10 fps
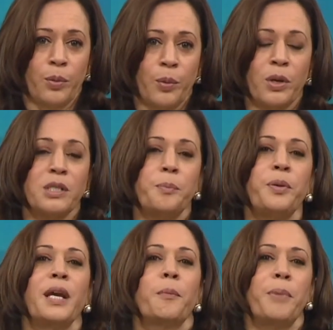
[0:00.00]
We want to
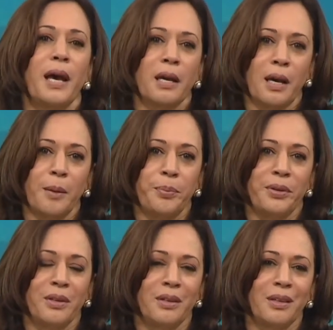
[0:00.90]
pick back up
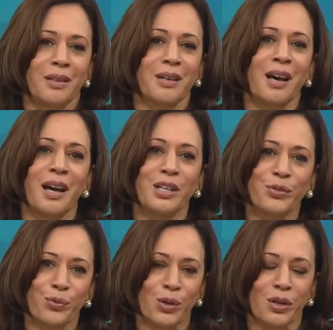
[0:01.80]
the kind
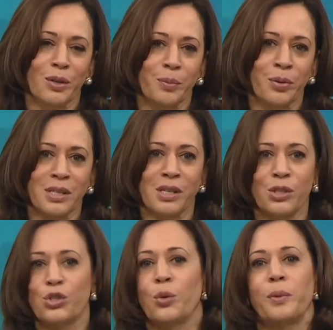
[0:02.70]
of work
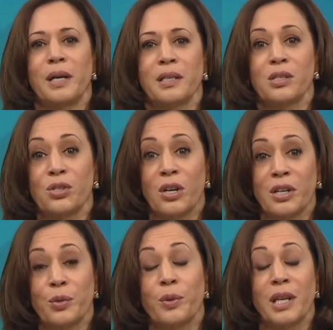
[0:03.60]
President Joe Biden
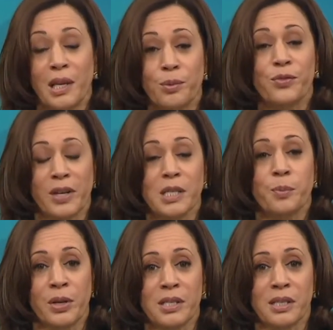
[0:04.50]
started when he was vice
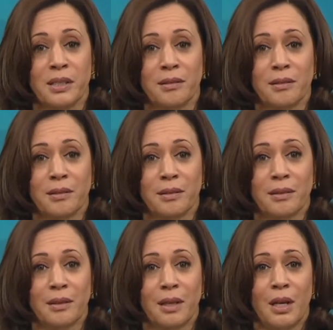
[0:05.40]
president.
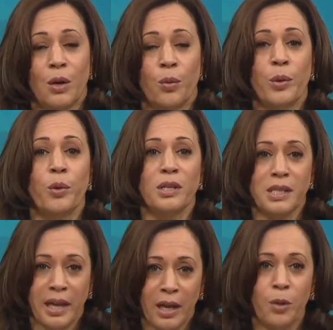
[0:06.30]
We want
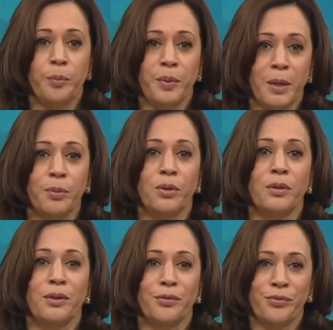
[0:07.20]
to help
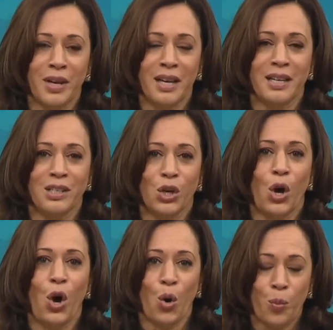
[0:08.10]
people find
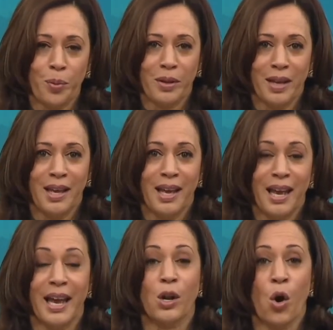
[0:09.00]
hope
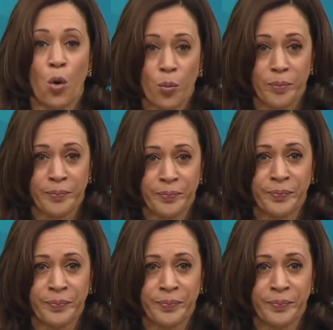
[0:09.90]
at home.